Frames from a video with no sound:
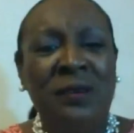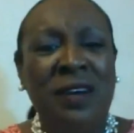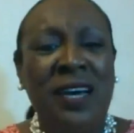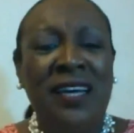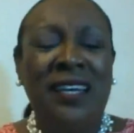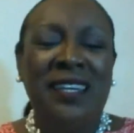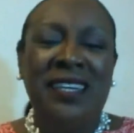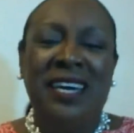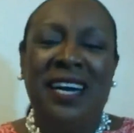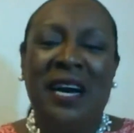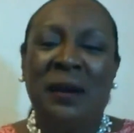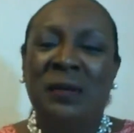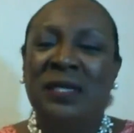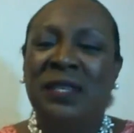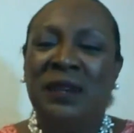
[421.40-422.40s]
right. I
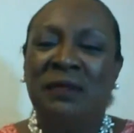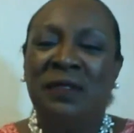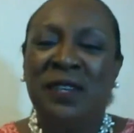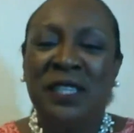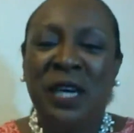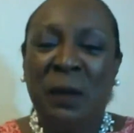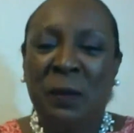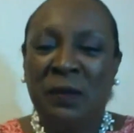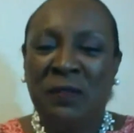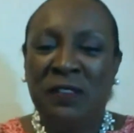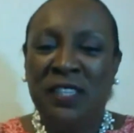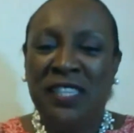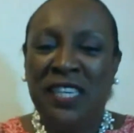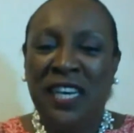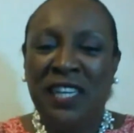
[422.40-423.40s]
was looking for a topic for
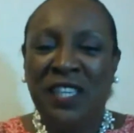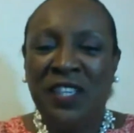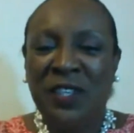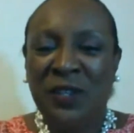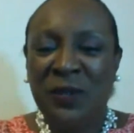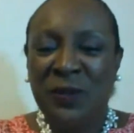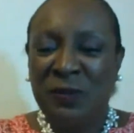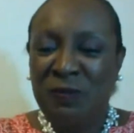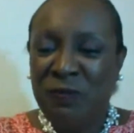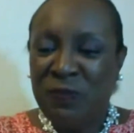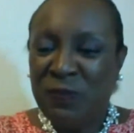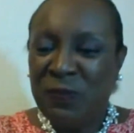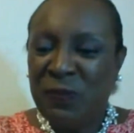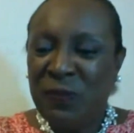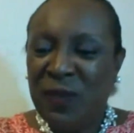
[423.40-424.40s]
tonight's show."
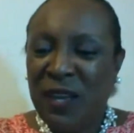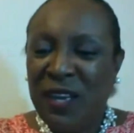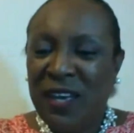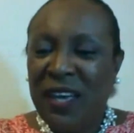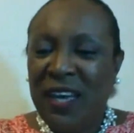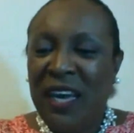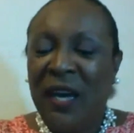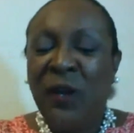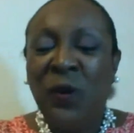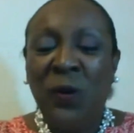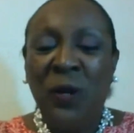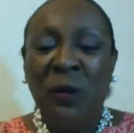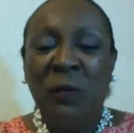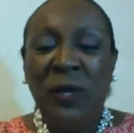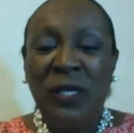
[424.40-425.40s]
I don't
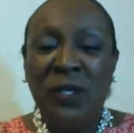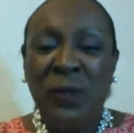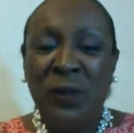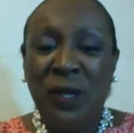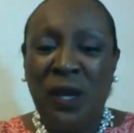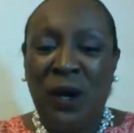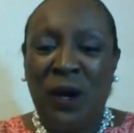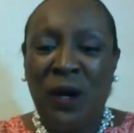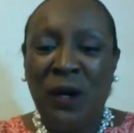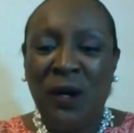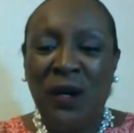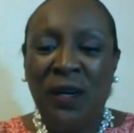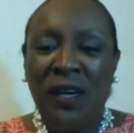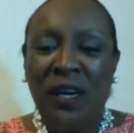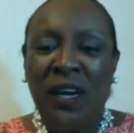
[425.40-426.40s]
want to be too long,
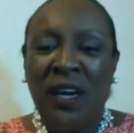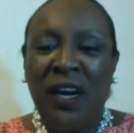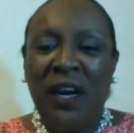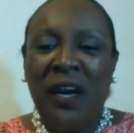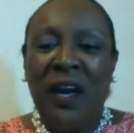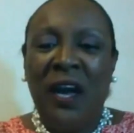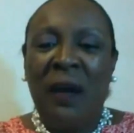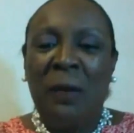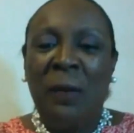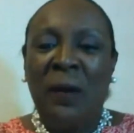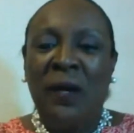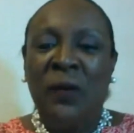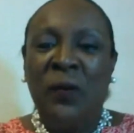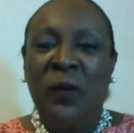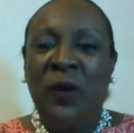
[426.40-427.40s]

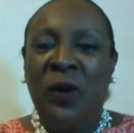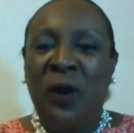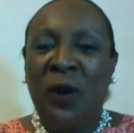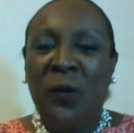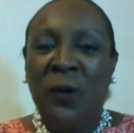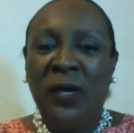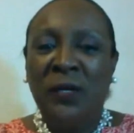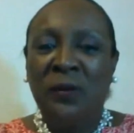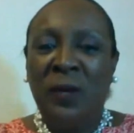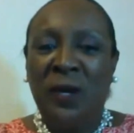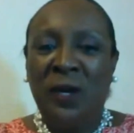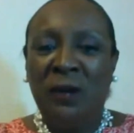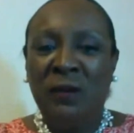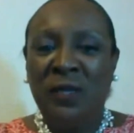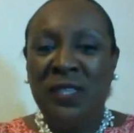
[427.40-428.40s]
but we're always
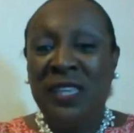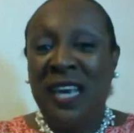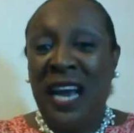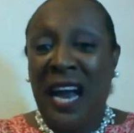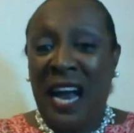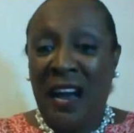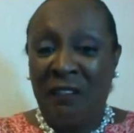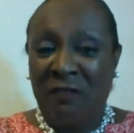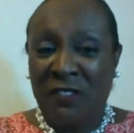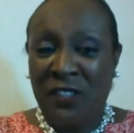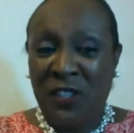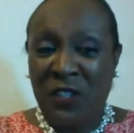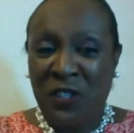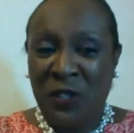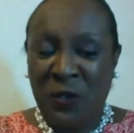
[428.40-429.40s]
welcome to the
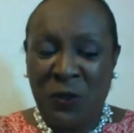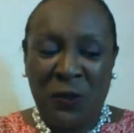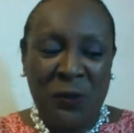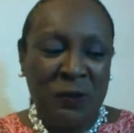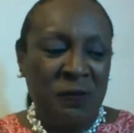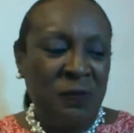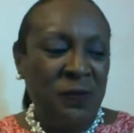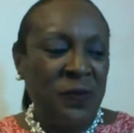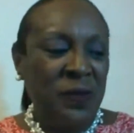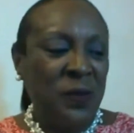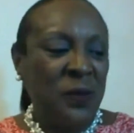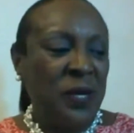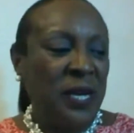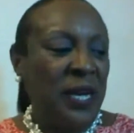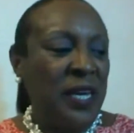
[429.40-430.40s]
after show.
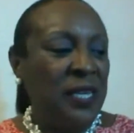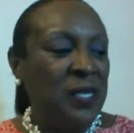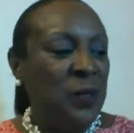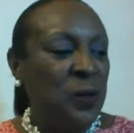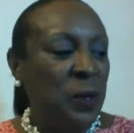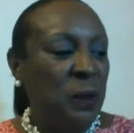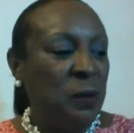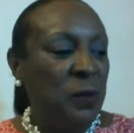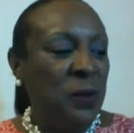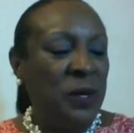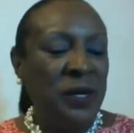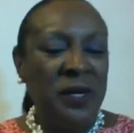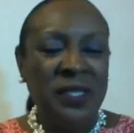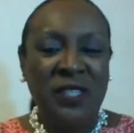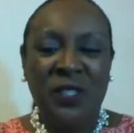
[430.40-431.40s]
Okay, so I'm
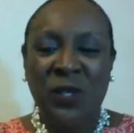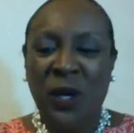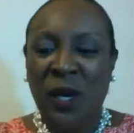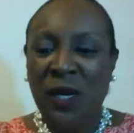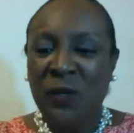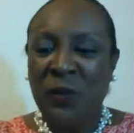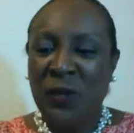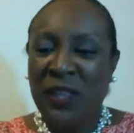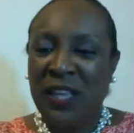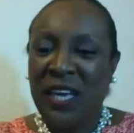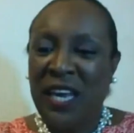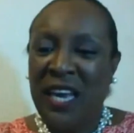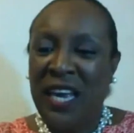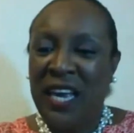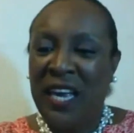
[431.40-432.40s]
going to start with
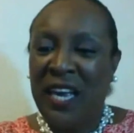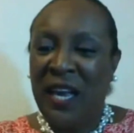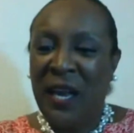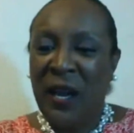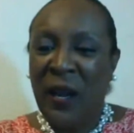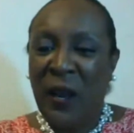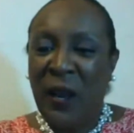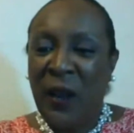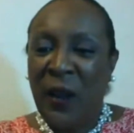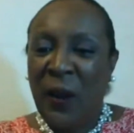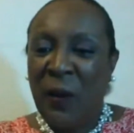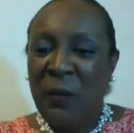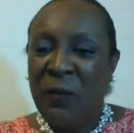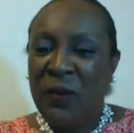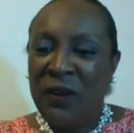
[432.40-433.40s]
a
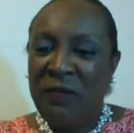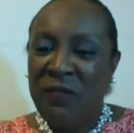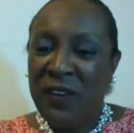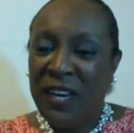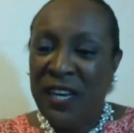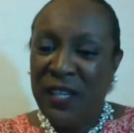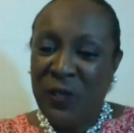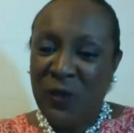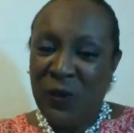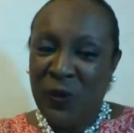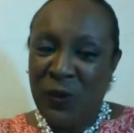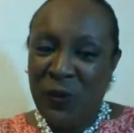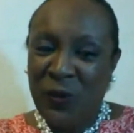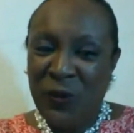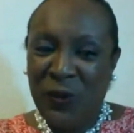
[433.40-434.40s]
brief
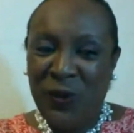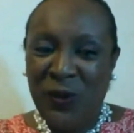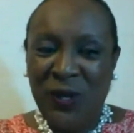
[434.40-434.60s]
intro,